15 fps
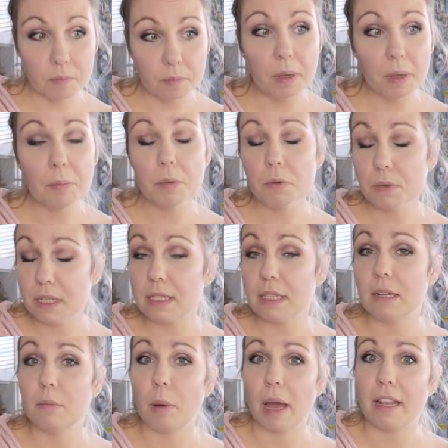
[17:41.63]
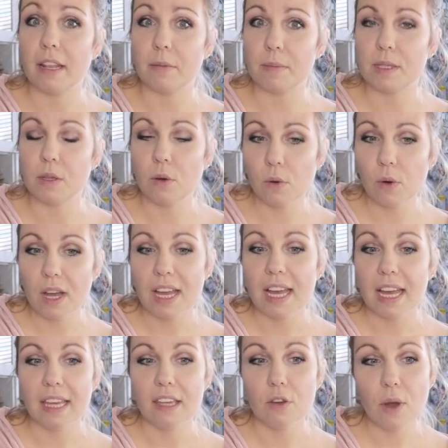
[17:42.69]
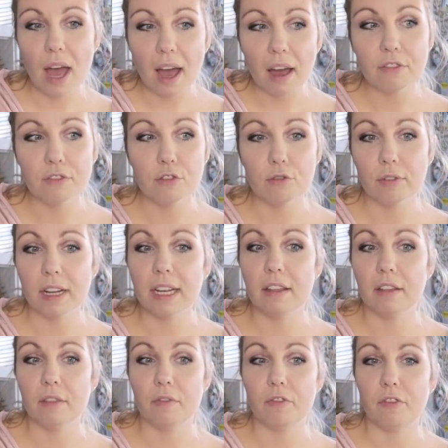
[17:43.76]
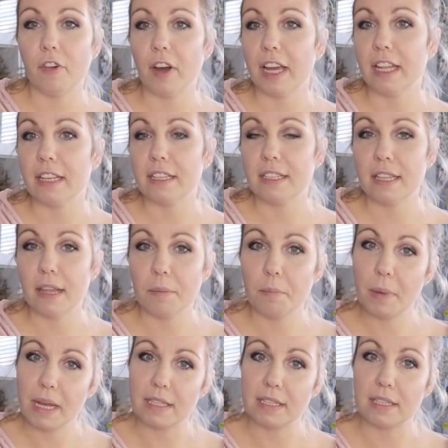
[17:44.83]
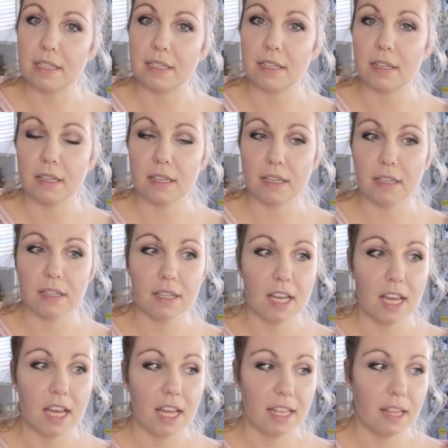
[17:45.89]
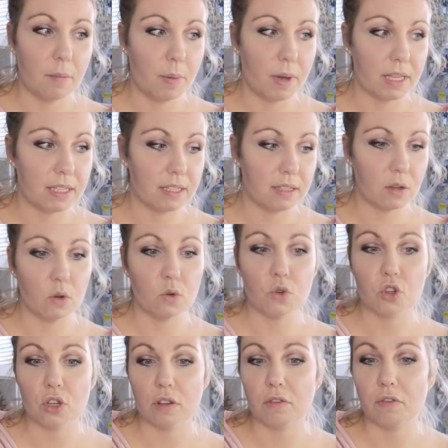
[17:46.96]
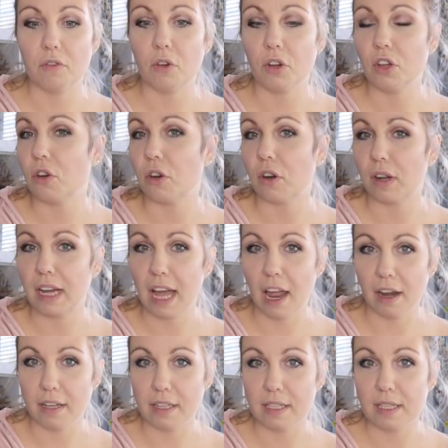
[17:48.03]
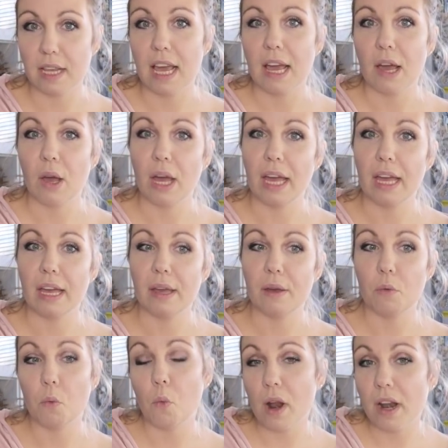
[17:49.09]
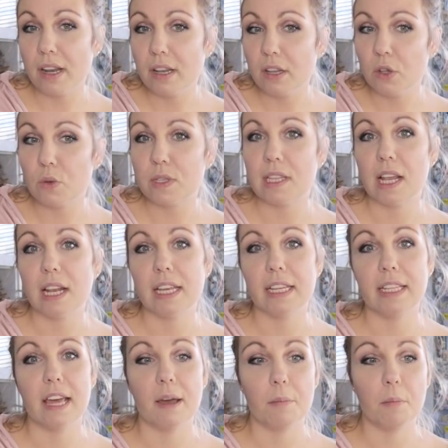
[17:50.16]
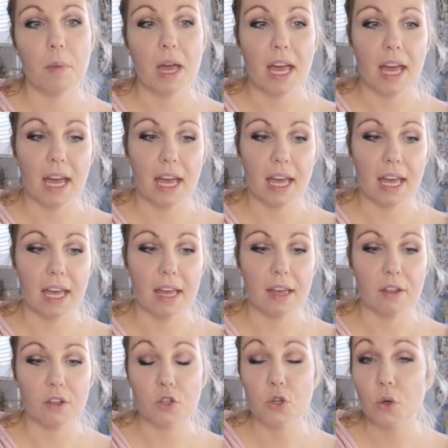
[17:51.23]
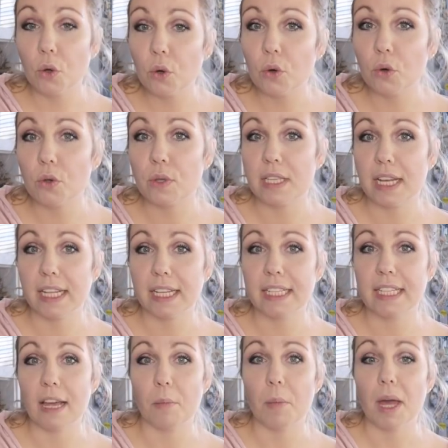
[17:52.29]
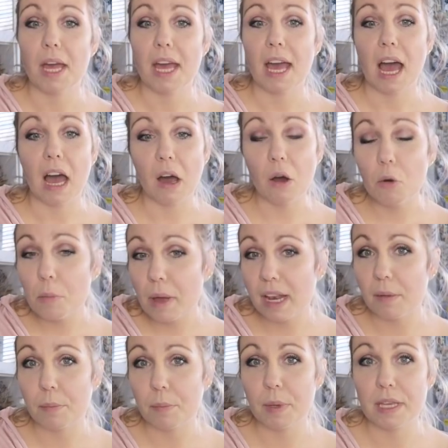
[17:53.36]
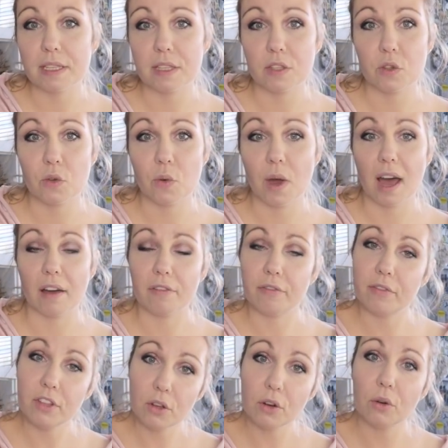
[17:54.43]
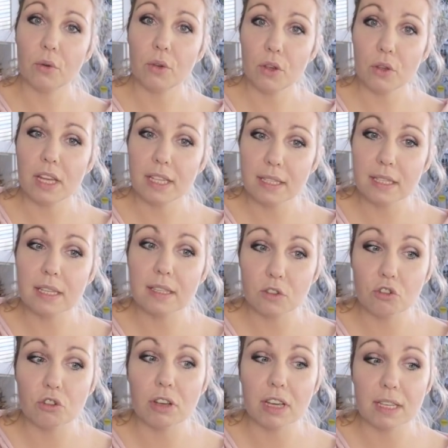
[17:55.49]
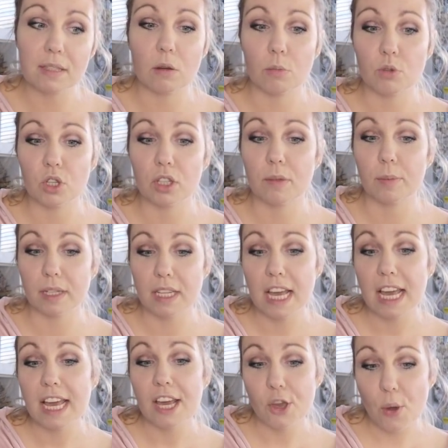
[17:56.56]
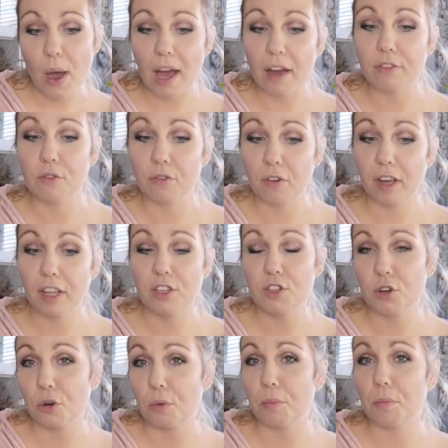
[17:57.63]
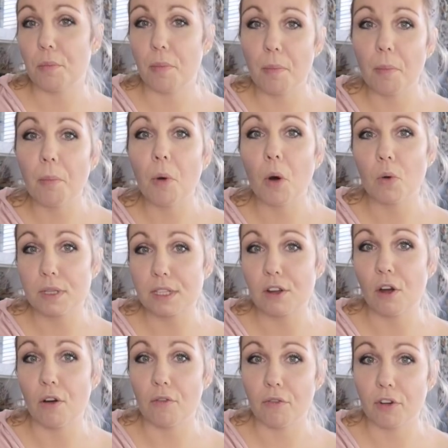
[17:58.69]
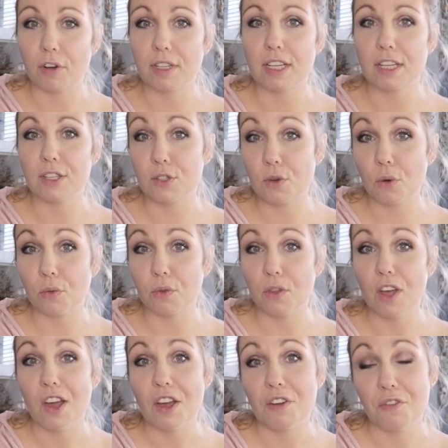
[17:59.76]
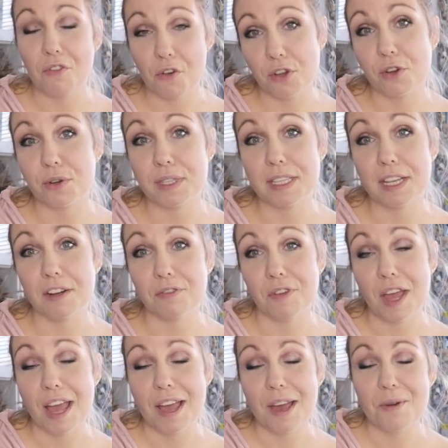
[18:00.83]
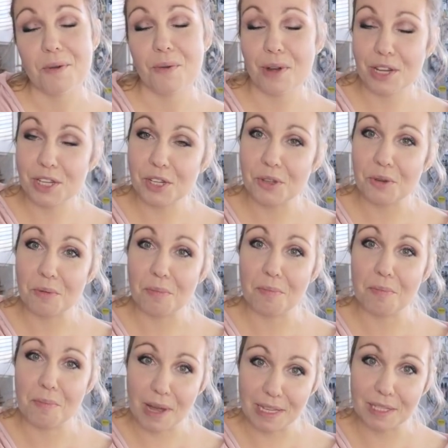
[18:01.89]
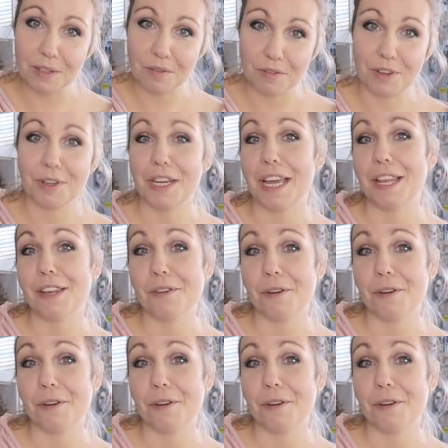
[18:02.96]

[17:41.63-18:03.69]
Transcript: People would still buy them. So you have to really find the best solution for your cards, where you're selling them, to who you're selling them, how many pieces you have. It's a tricky subject, but you have to find your most comforting zone for yourself. Wishing you best of luck in